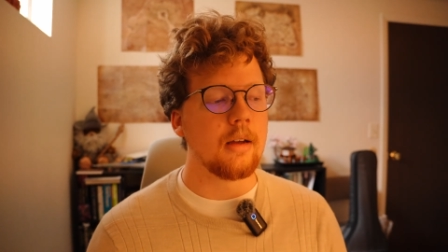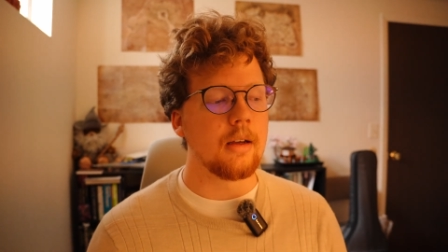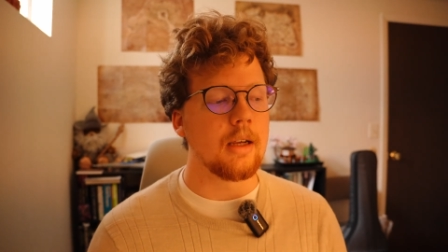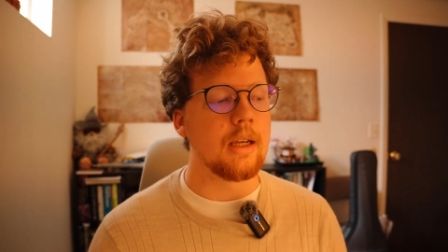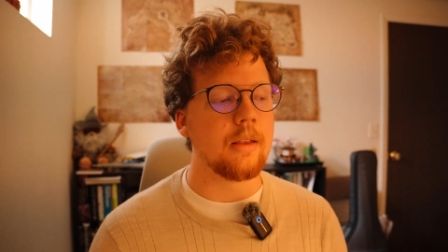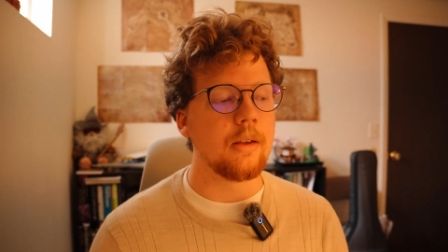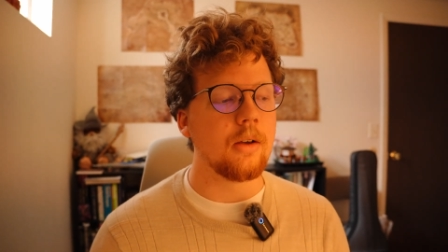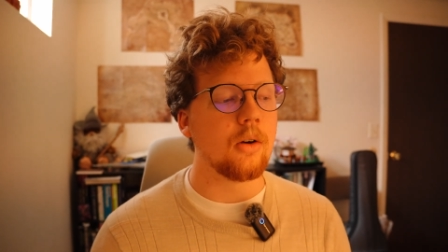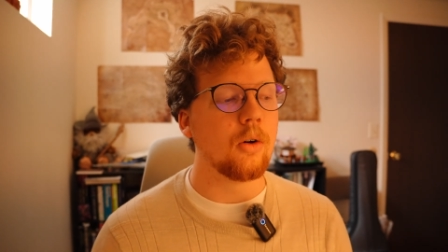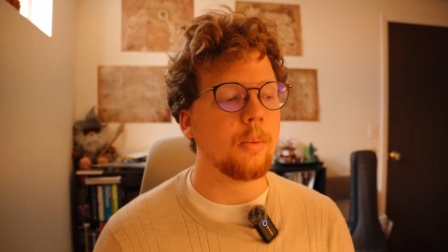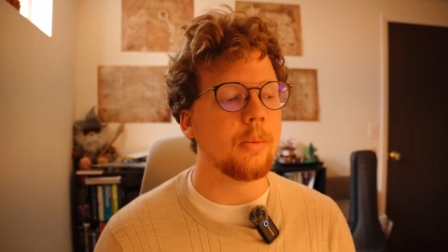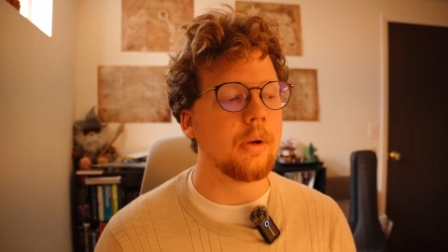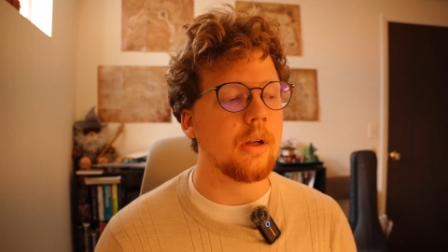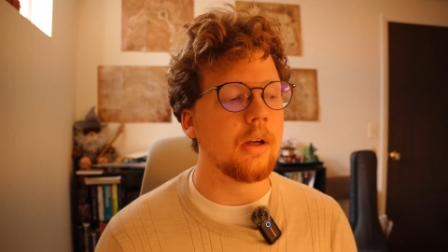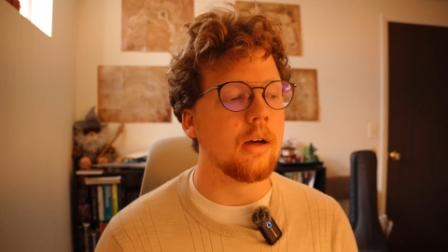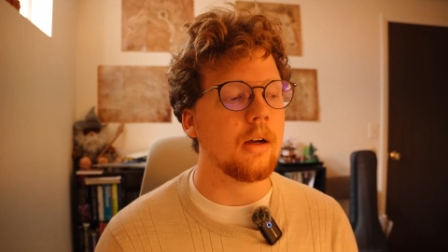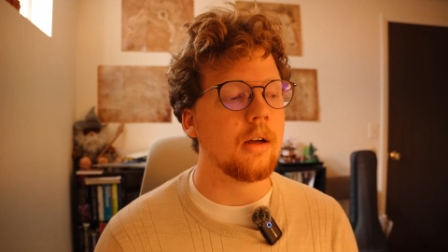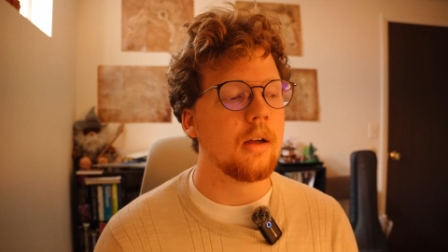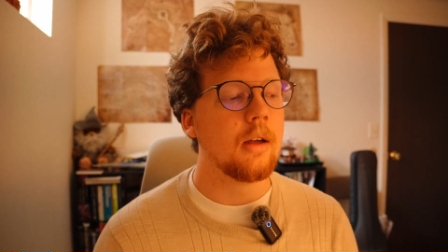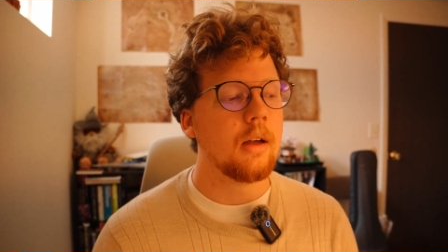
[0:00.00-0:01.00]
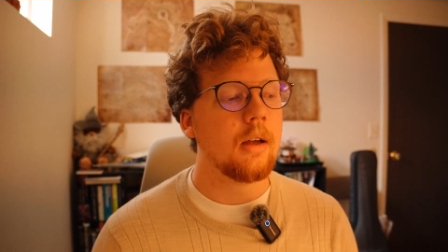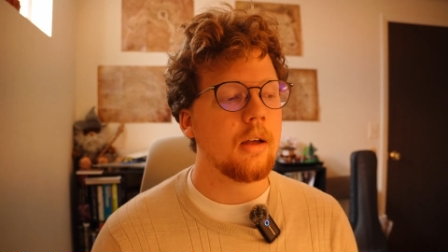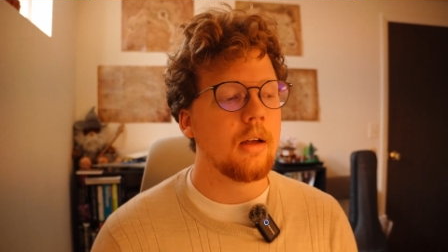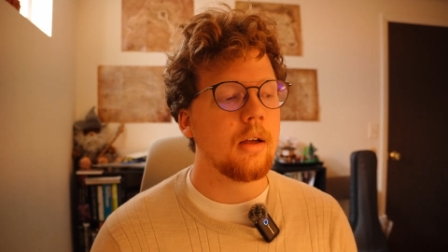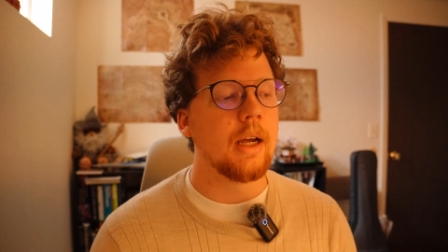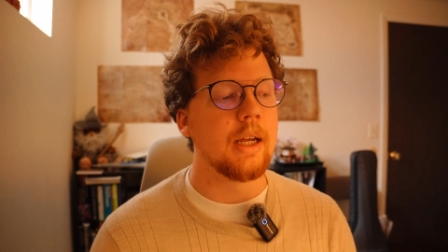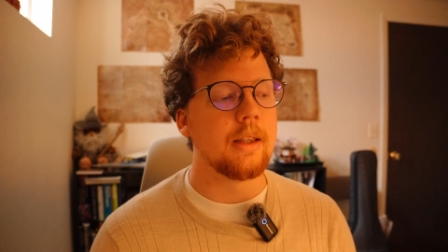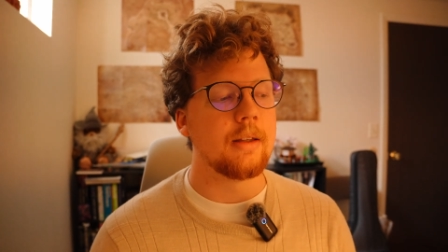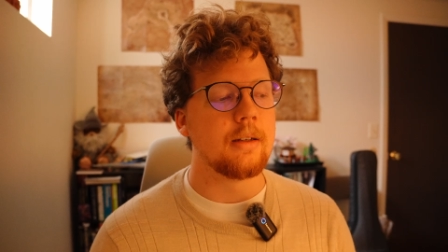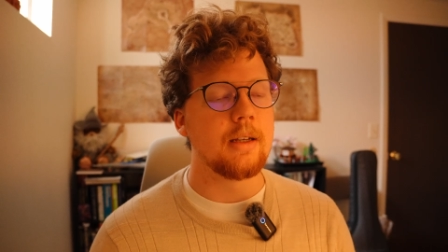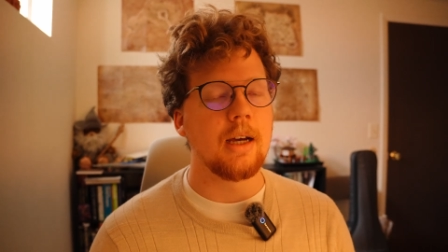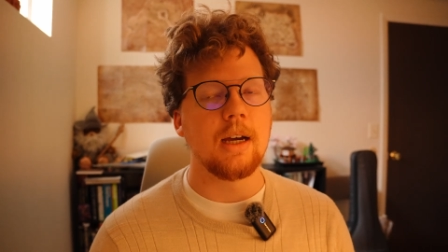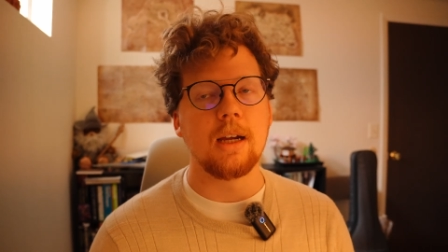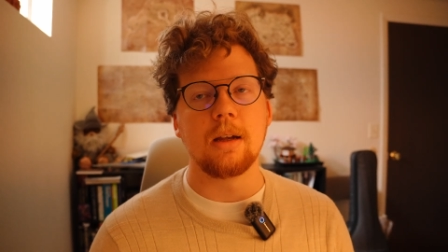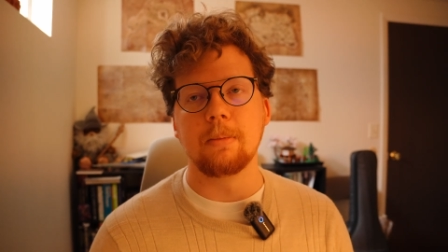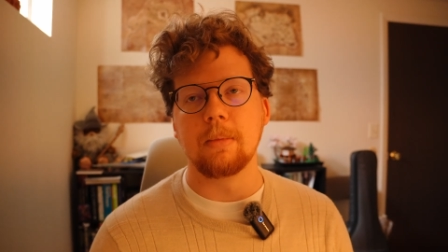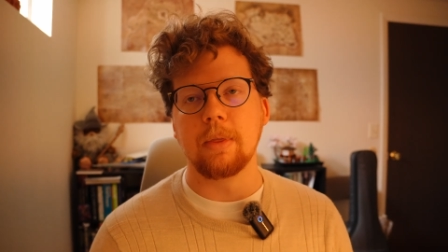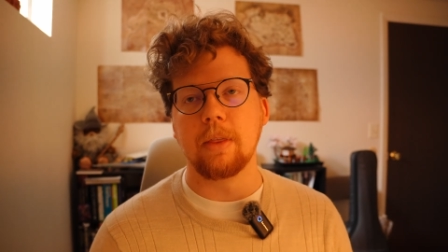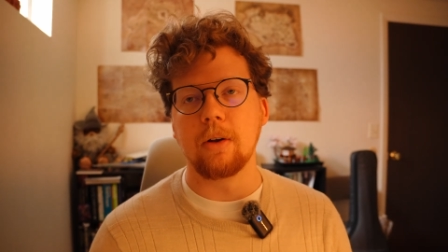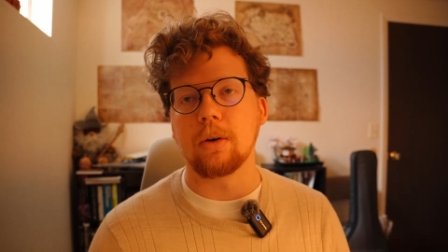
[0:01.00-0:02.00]
Ethiopia, at the
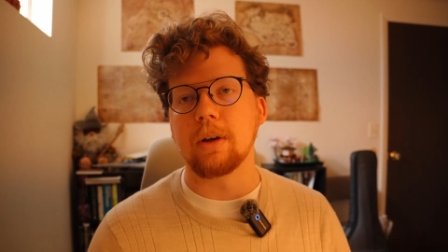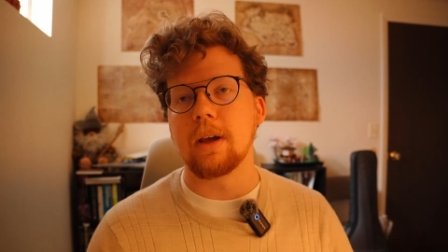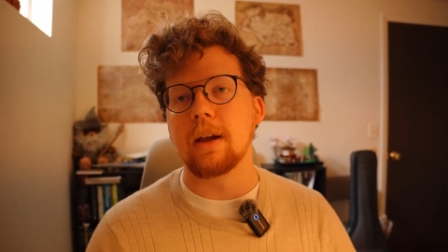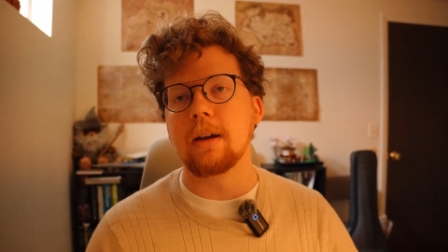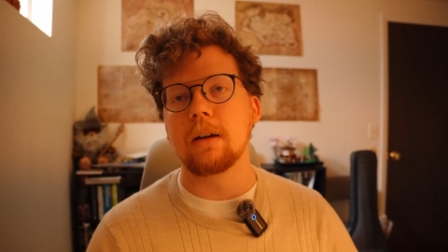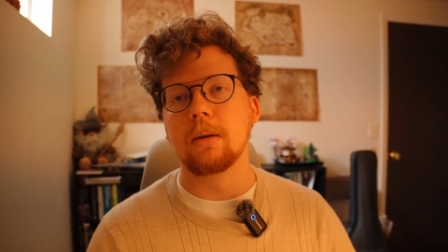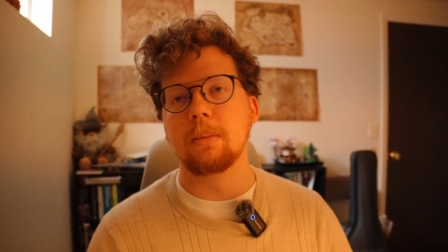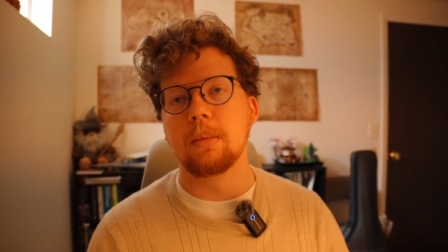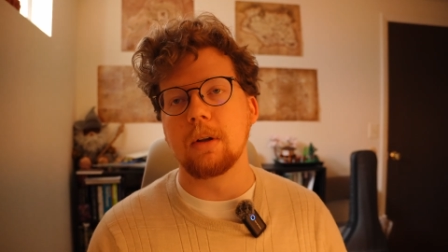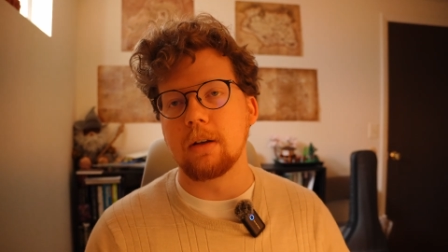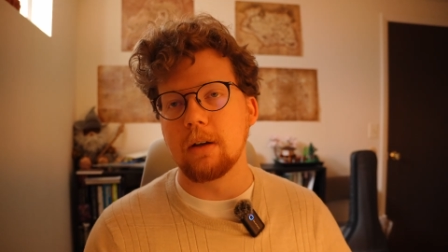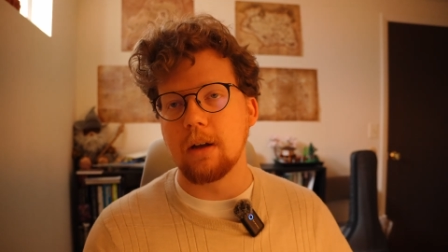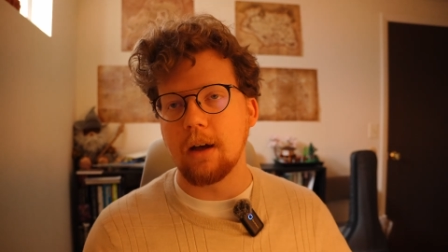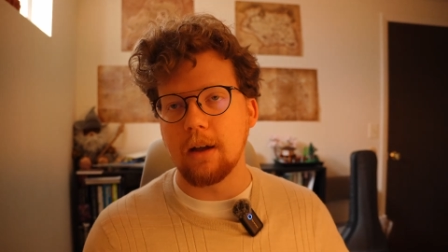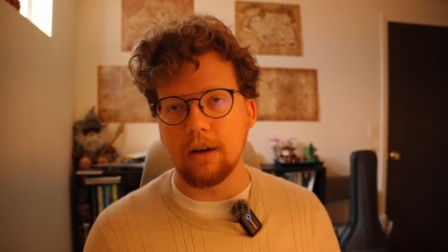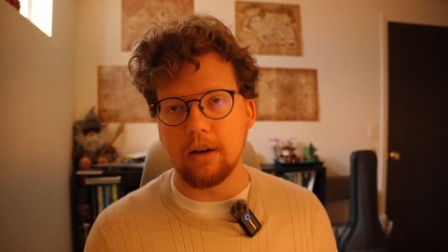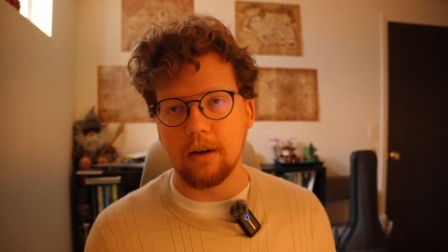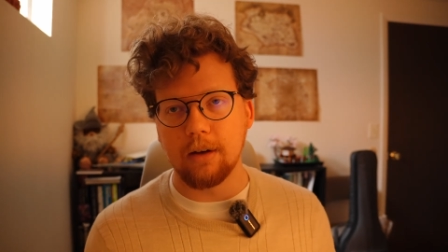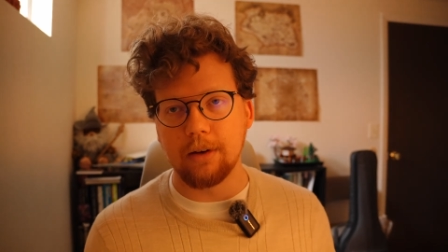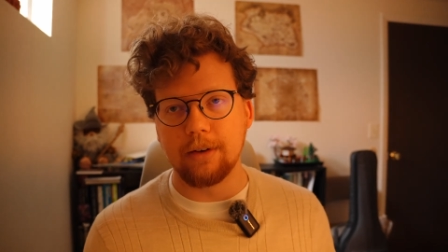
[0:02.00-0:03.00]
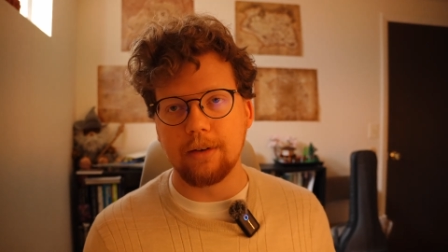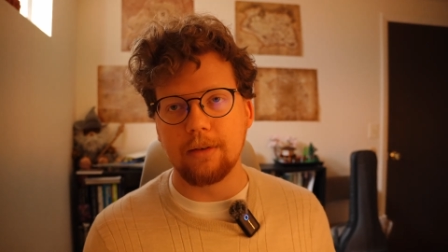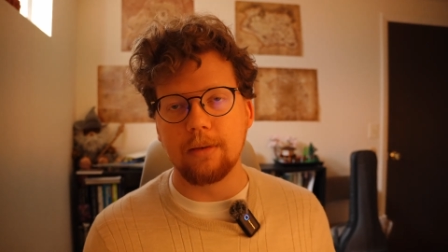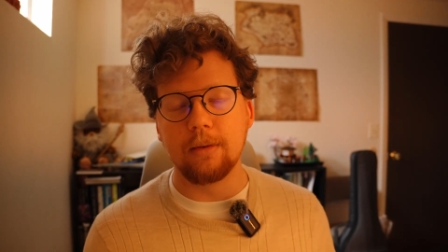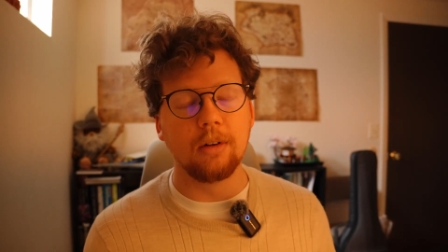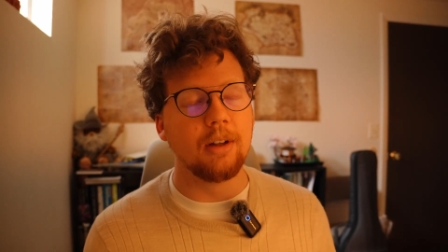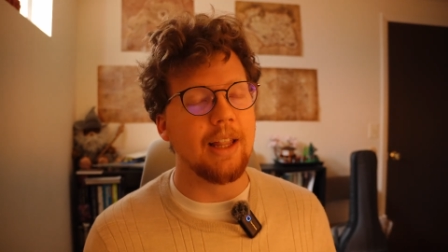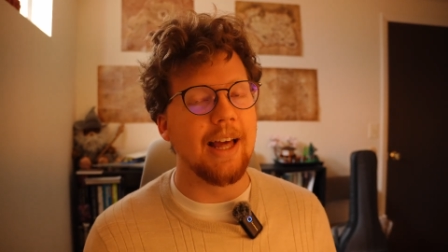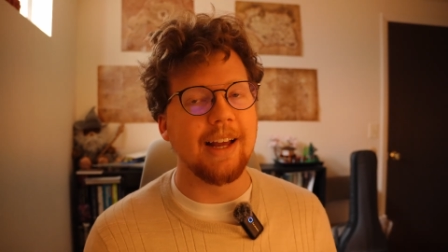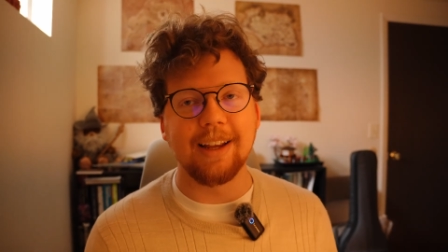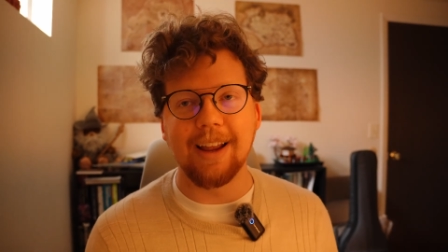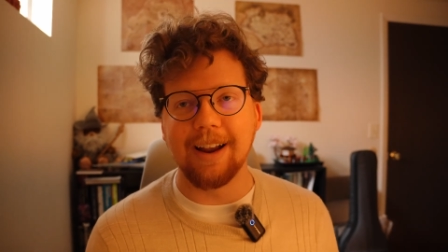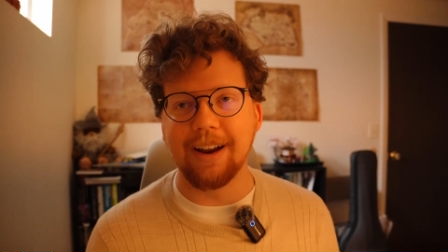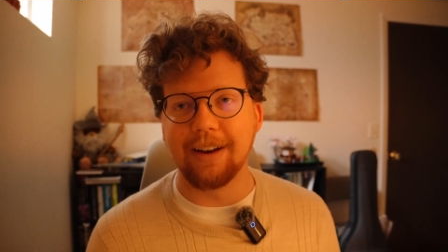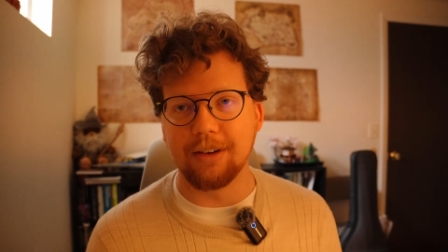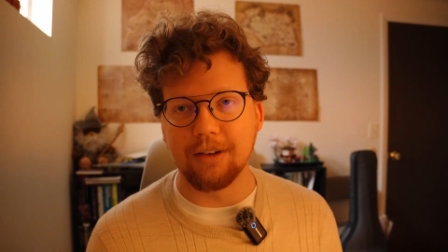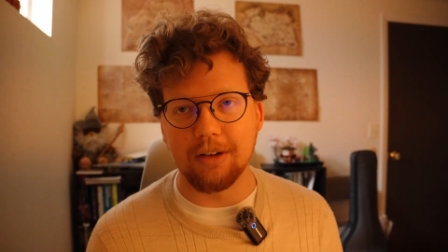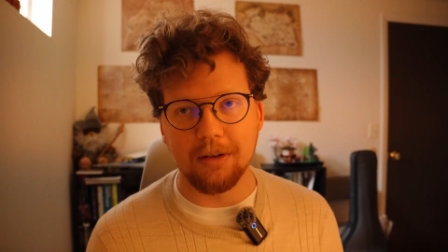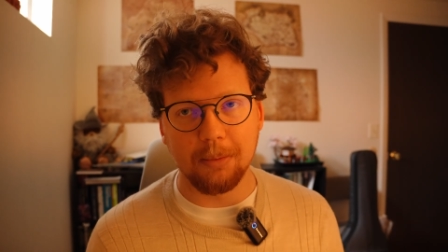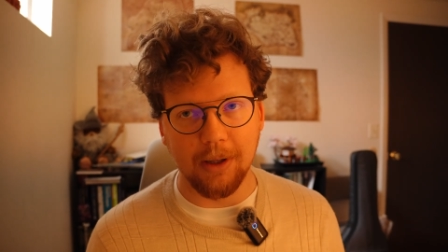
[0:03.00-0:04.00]
time, their kingdom is not lacking
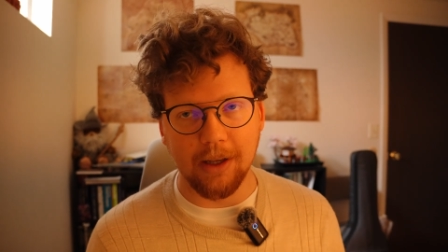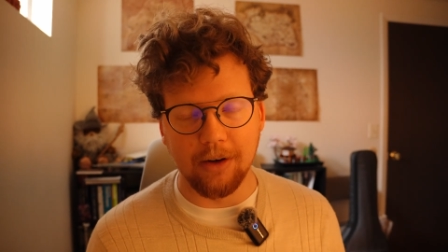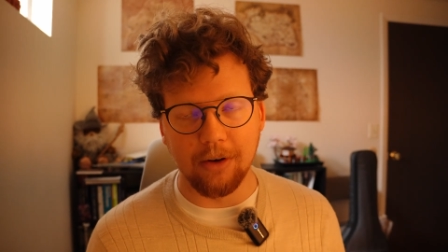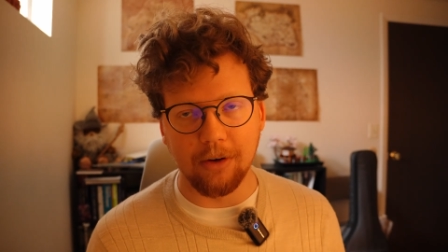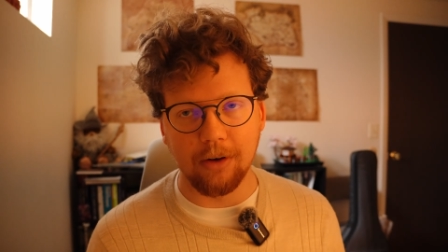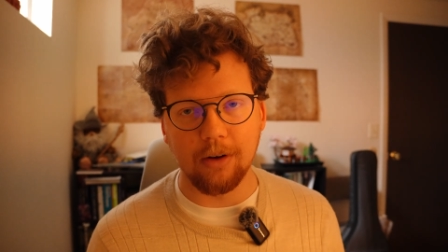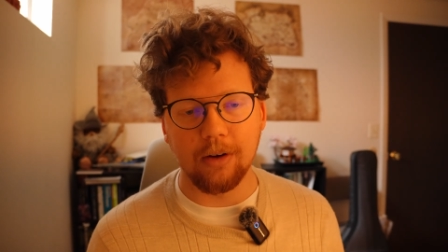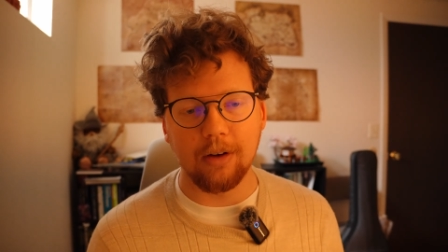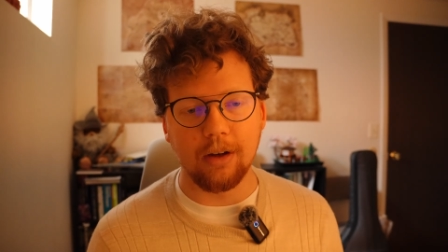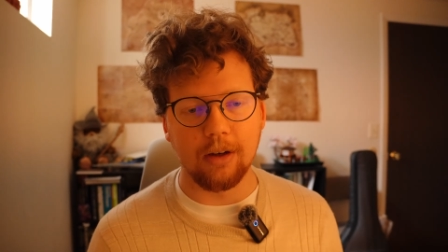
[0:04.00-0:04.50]
in splendor.